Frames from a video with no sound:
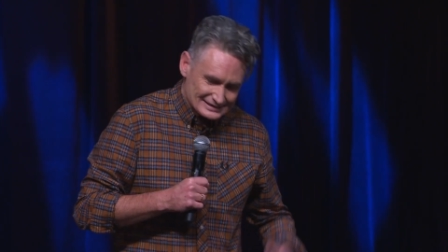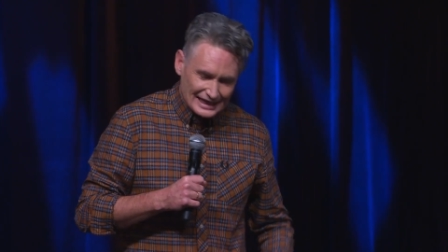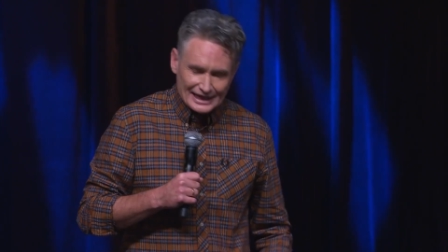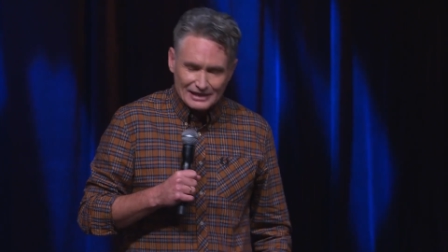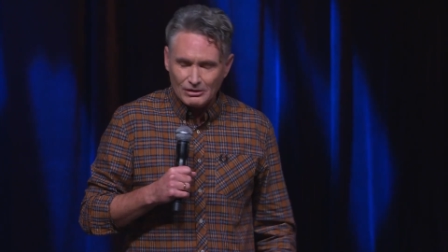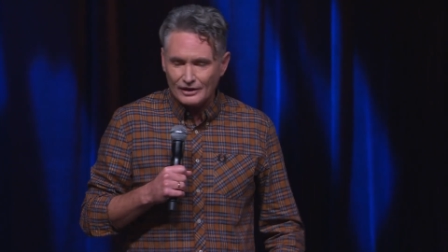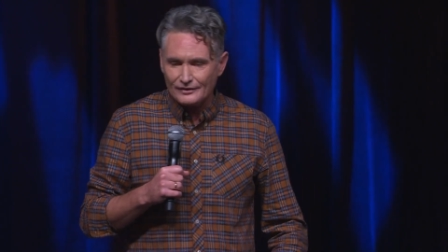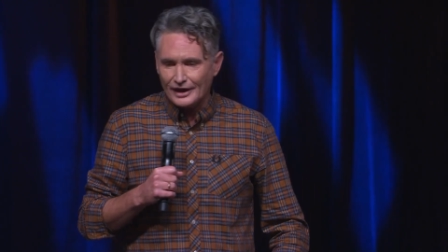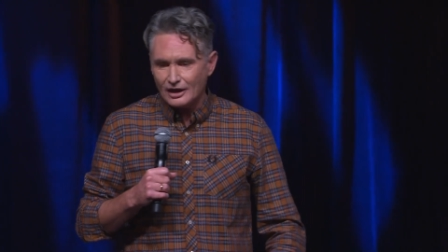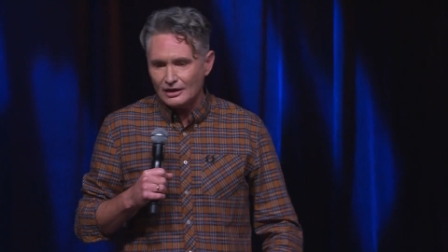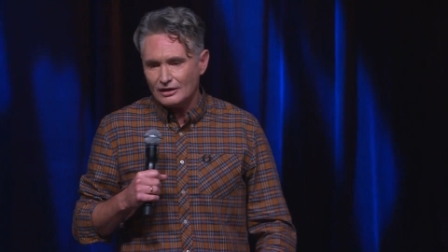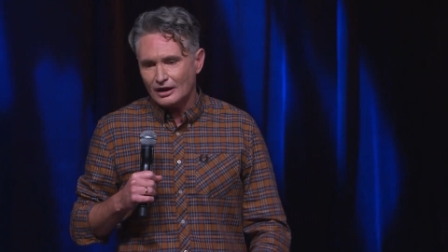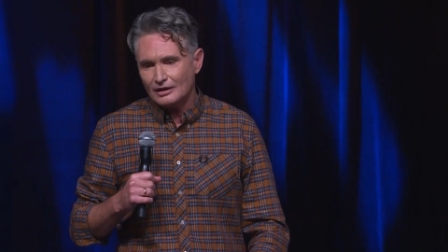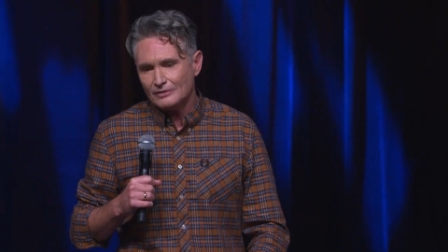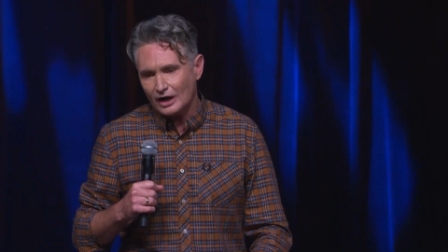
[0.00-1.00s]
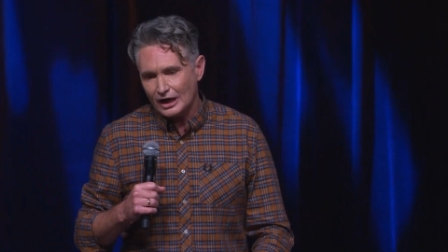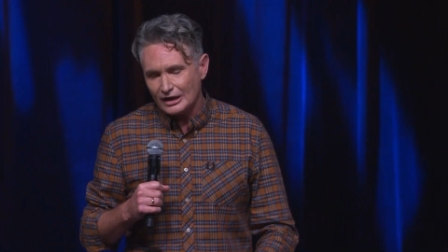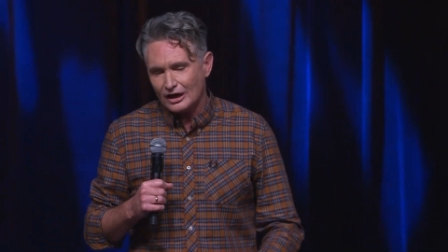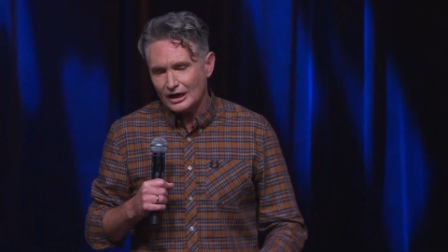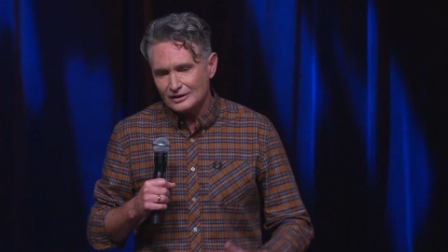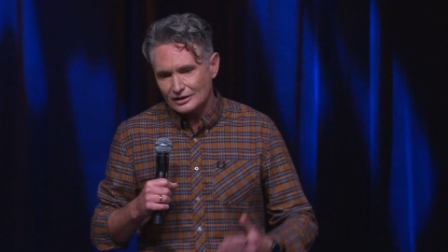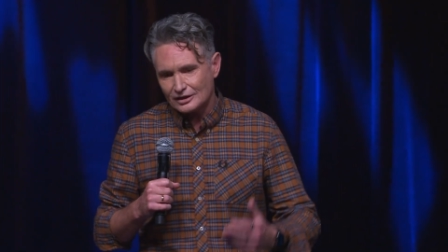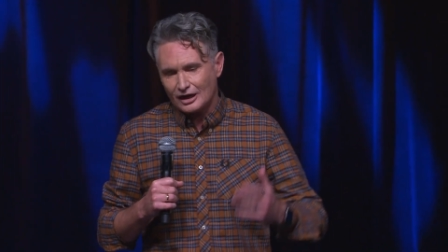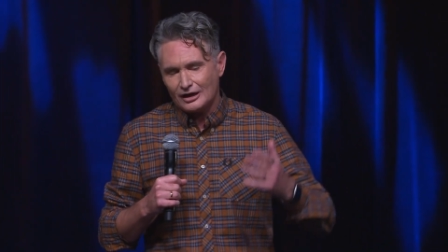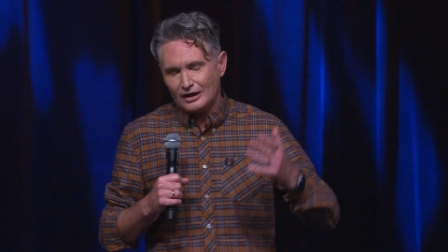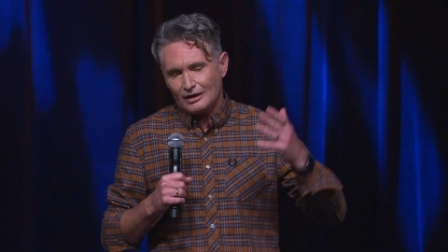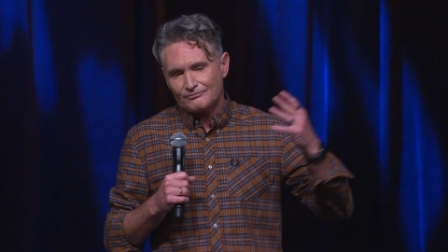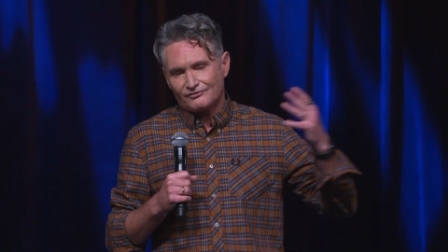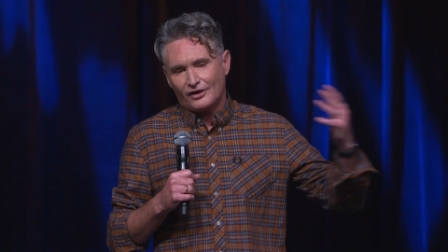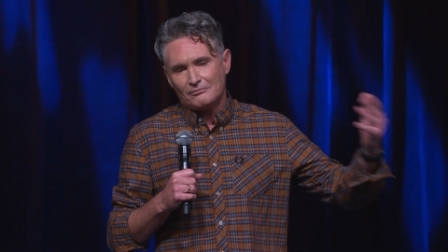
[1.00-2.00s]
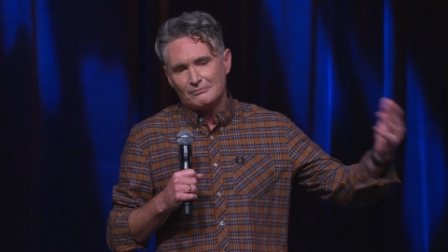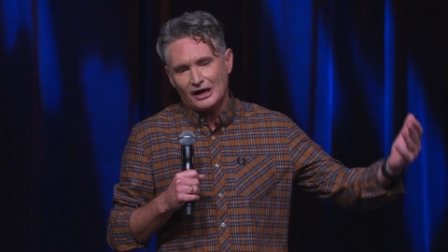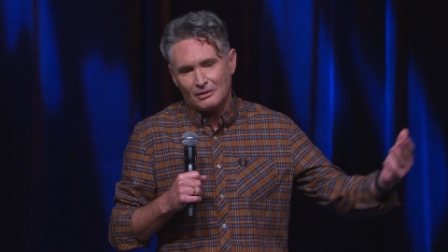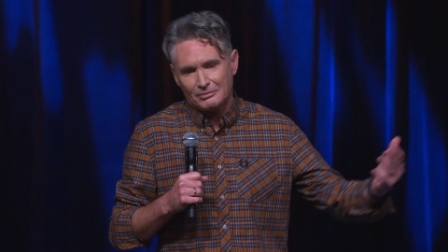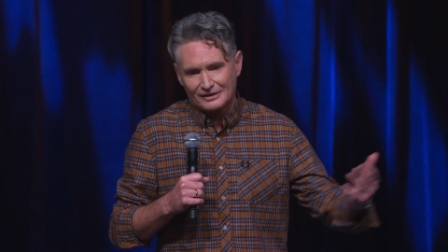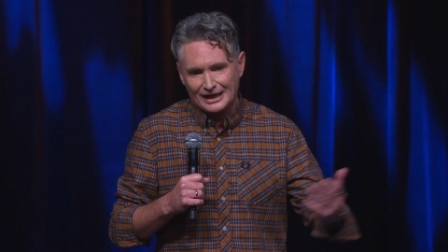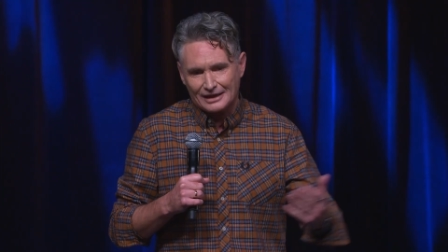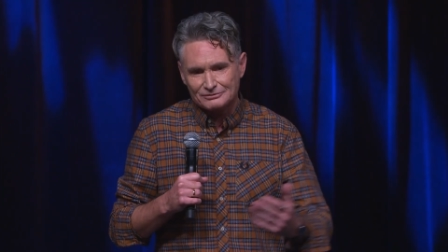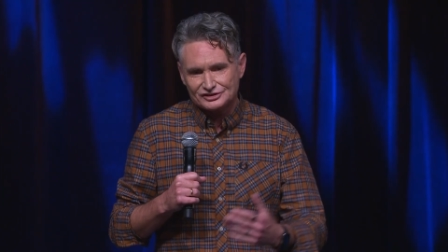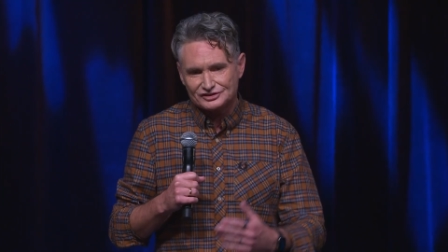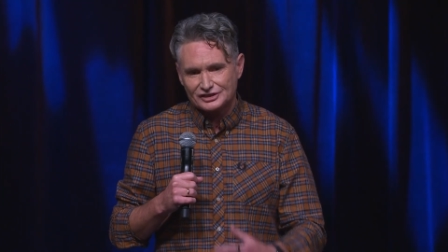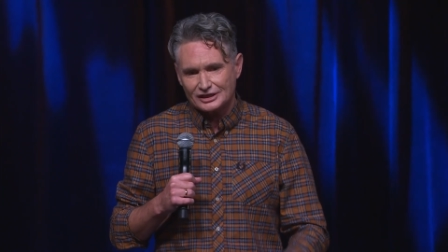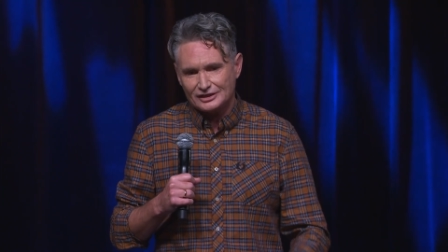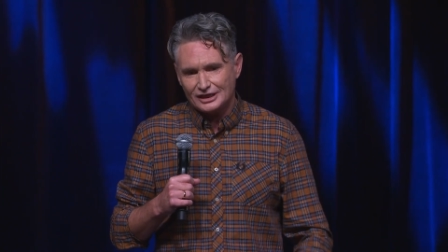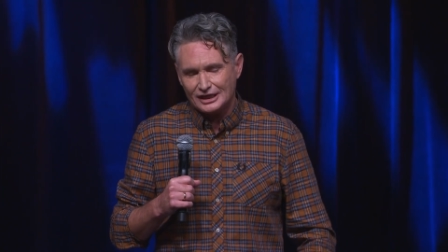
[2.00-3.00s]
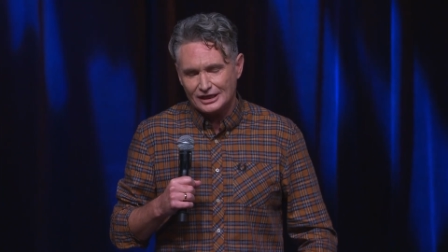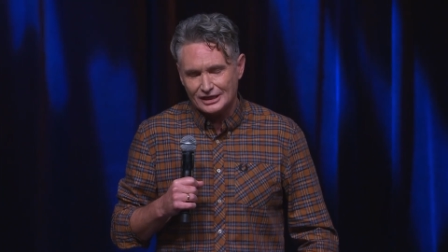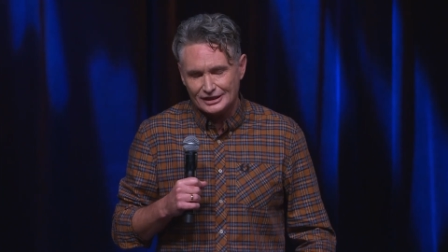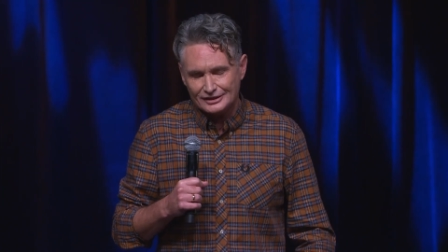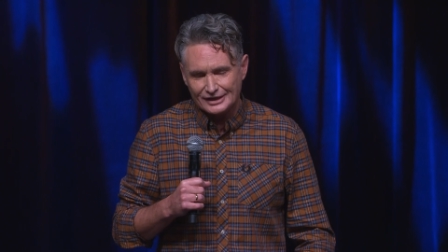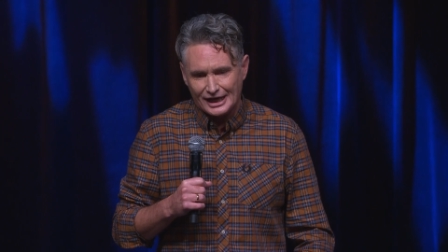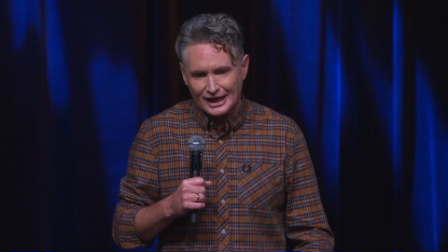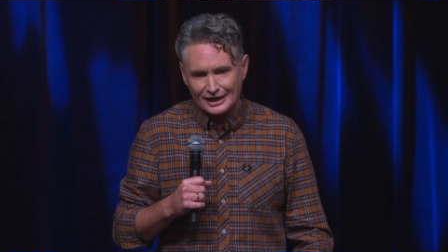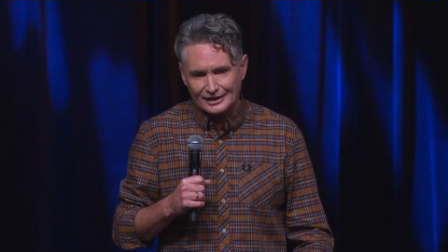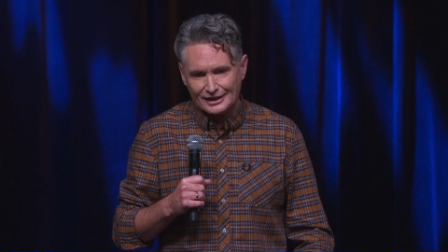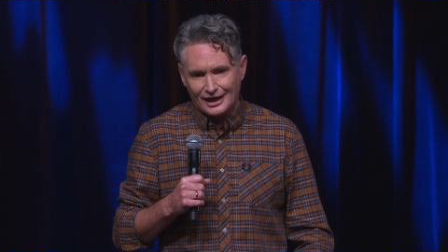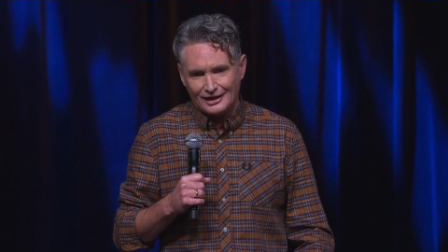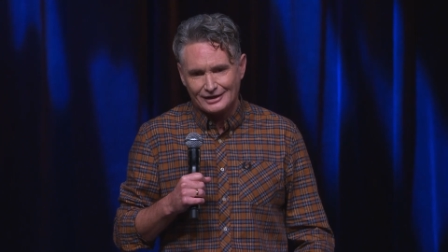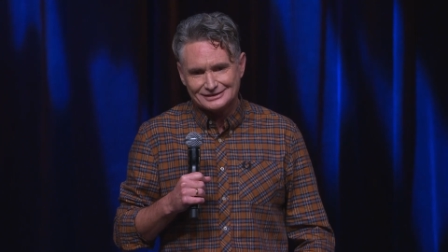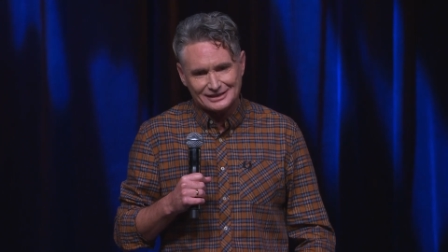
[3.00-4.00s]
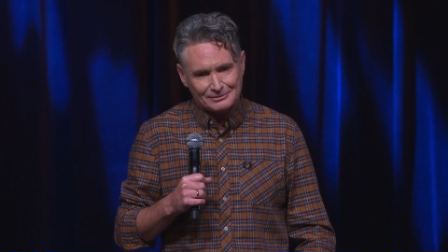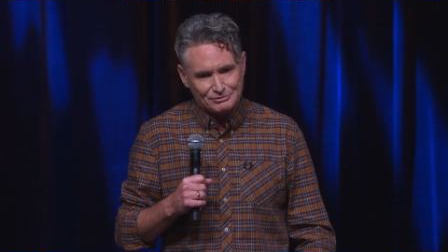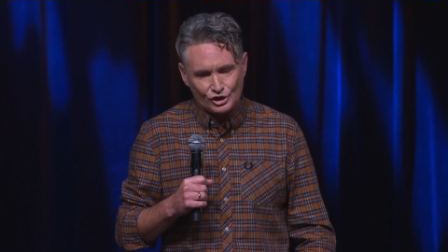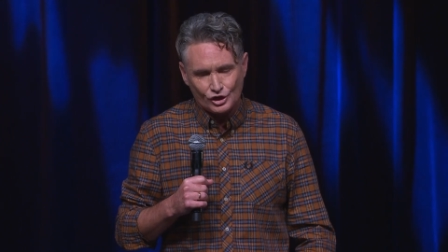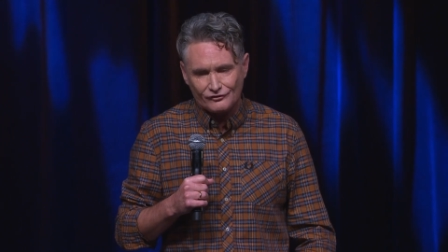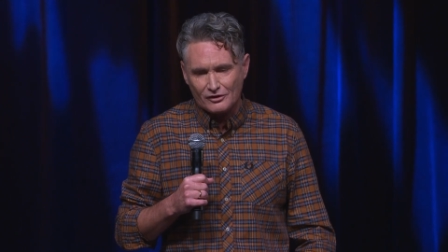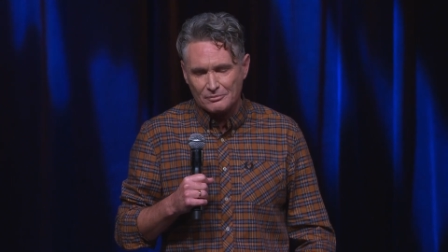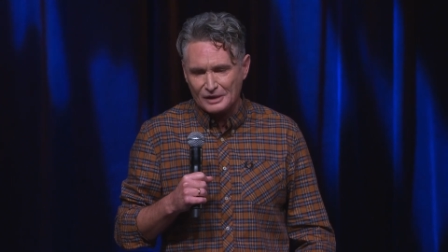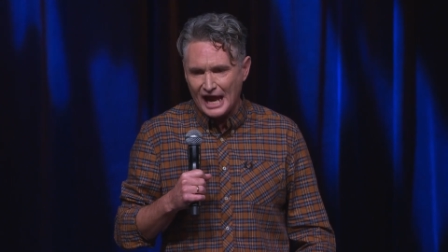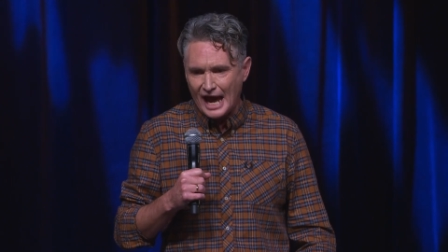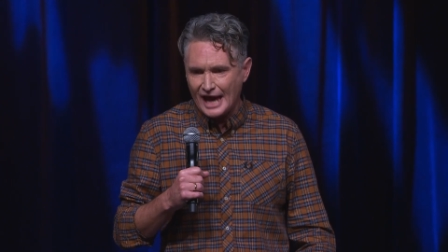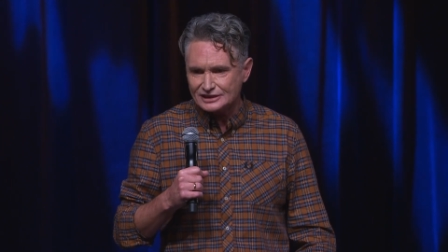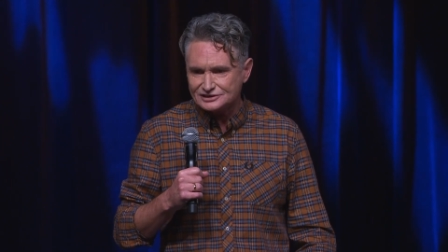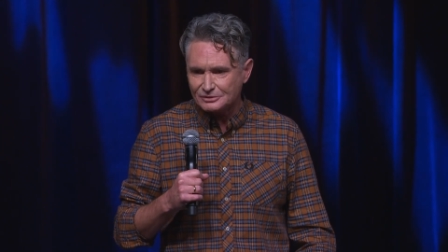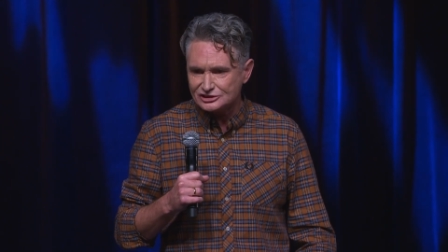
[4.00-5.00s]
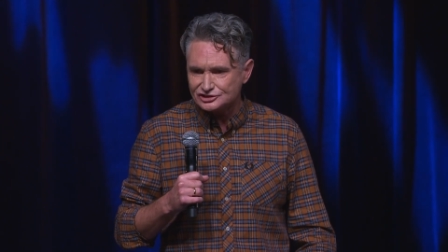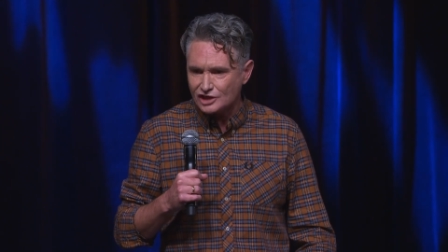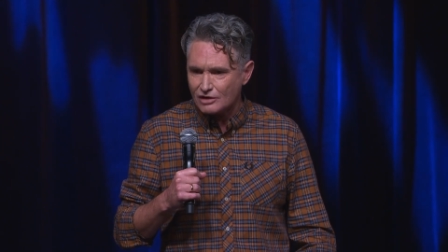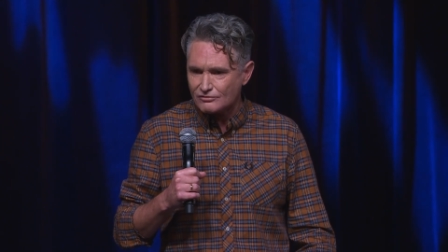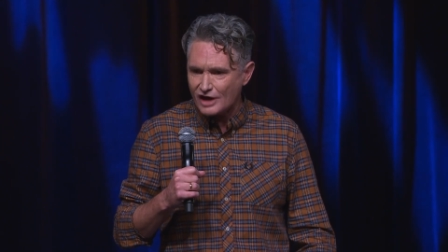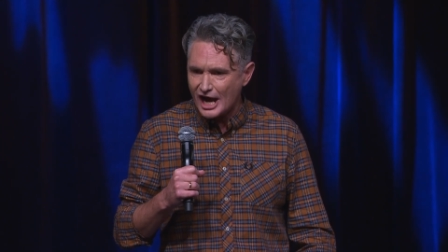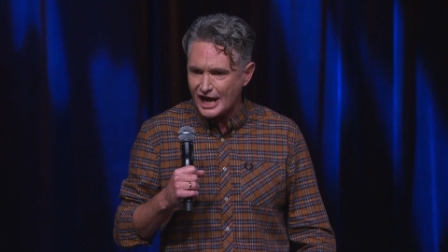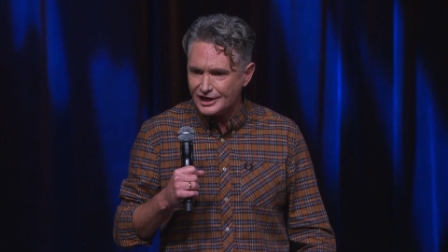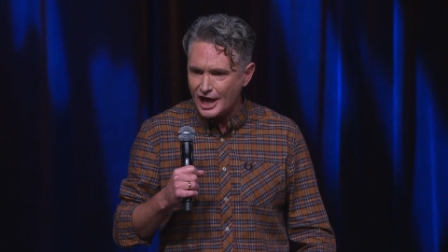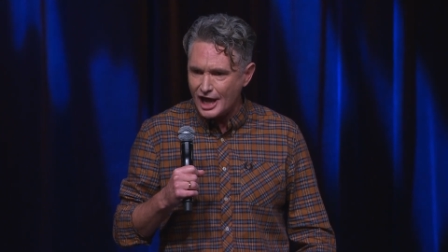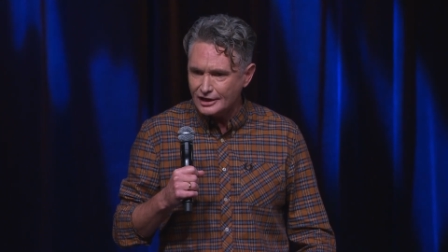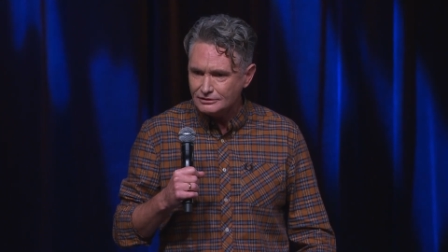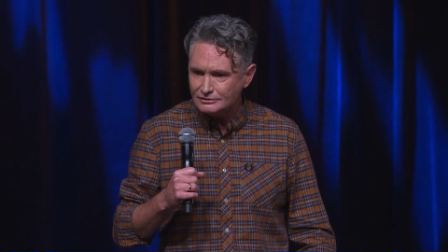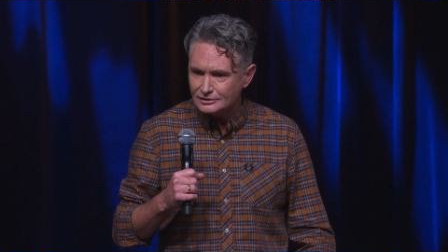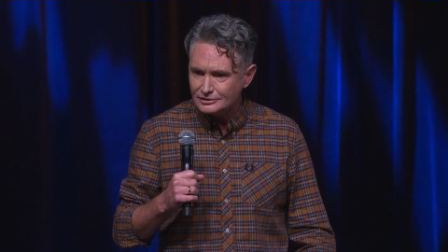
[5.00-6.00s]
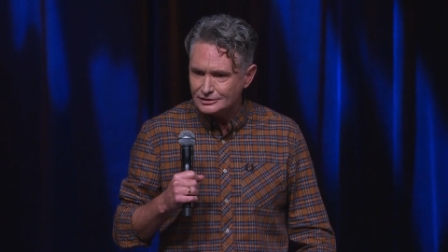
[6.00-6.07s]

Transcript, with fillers: Tell you what, though, I, I, I look, I, am from Melbourne, come to Sydney, and uh, you know, it's a beautiful place when it's not raining,